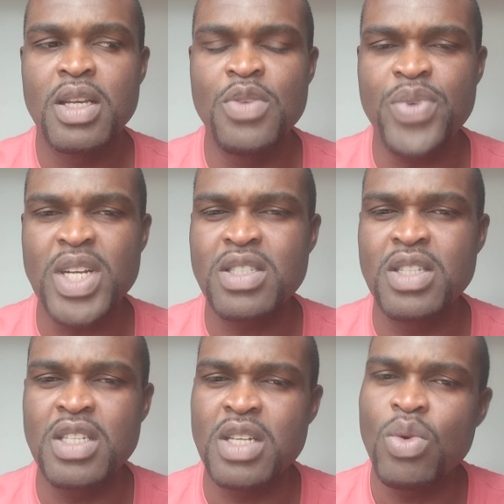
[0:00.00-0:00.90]
in fact,
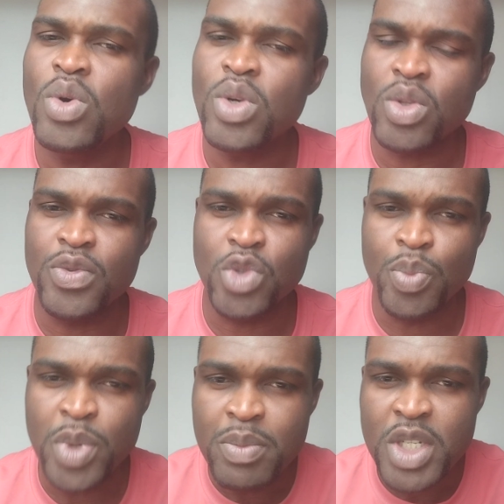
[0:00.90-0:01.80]
there's a whole lot of
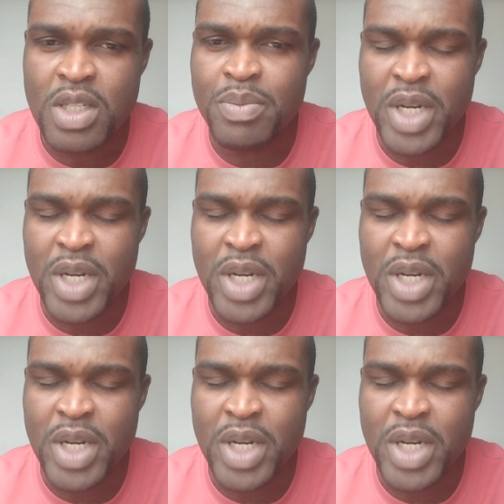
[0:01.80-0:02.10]
supremacy